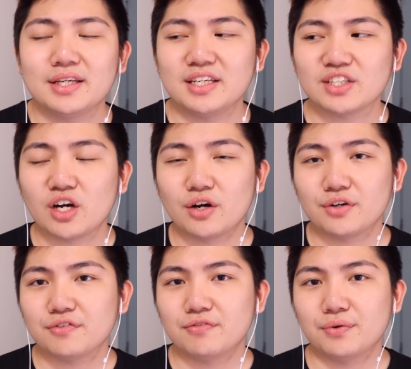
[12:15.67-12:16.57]
it's
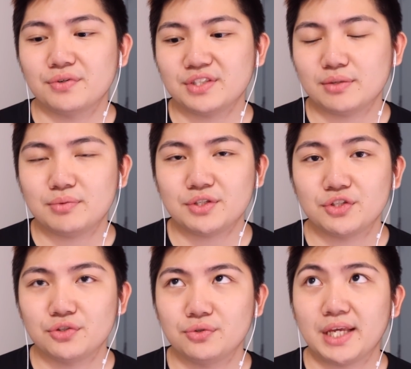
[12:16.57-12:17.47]
hard for someone
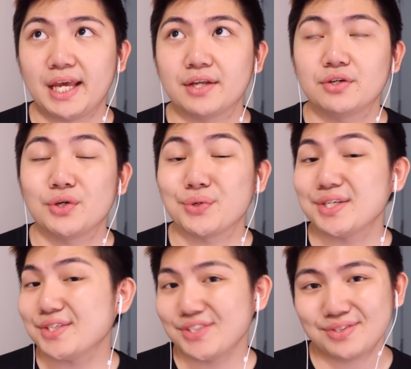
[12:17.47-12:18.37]
to get
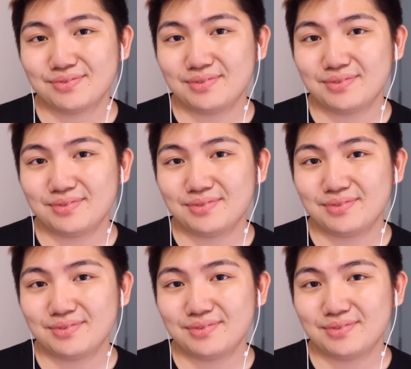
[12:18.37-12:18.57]
noticed